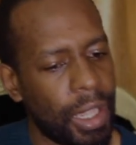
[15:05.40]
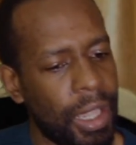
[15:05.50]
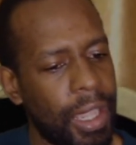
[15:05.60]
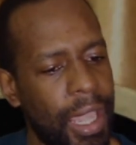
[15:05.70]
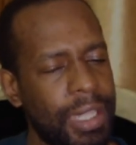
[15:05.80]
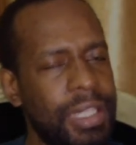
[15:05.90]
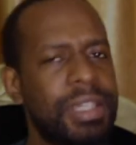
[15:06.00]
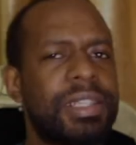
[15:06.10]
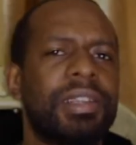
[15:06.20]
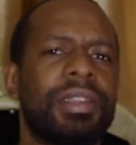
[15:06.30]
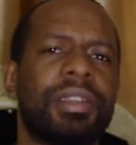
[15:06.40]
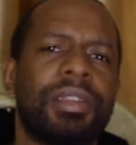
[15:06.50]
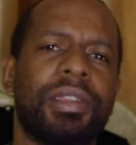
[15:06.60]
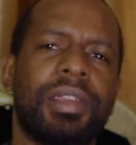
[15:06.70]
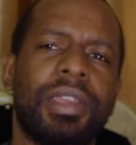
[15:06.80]
And
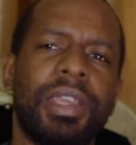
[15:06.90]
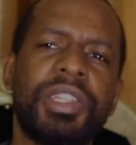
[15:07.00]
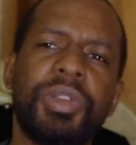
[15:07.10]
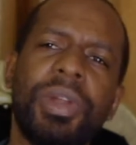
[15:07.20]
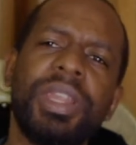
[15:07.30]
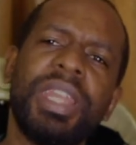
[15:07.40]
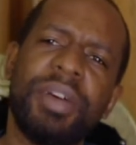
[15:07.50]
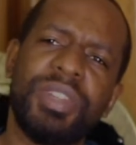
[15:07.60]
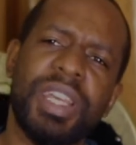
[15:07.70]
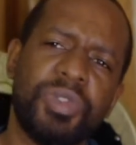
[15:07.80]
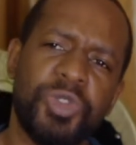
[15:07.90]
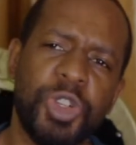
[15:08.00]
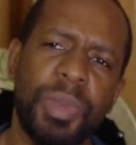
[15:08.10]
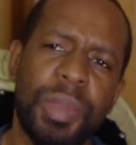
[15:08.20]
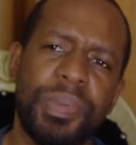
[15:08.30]
it's not enough just to
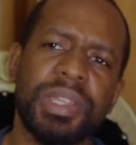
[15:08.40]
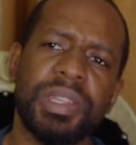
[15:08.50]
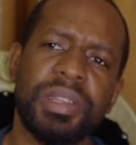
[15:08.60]
dream a person.